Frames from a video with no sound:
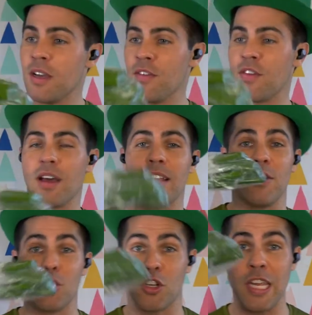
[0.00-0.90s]
I've got a
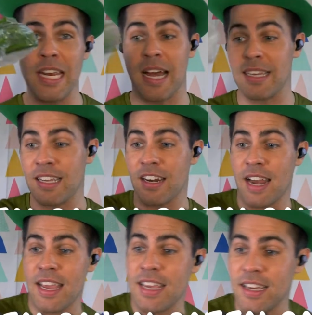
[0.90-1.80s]
little green onion
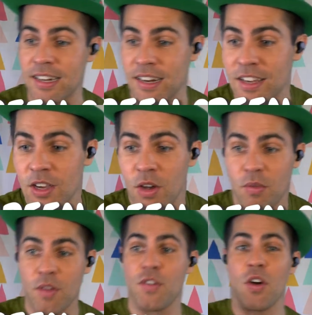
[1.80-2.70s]
right here.
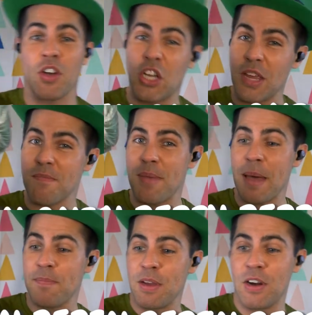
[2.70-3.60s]
We've got a green
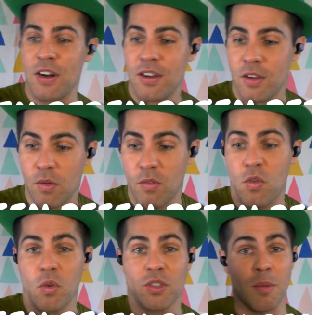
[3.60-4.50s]
pepper,
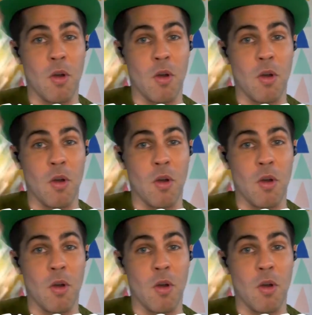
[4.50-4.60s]
we've got some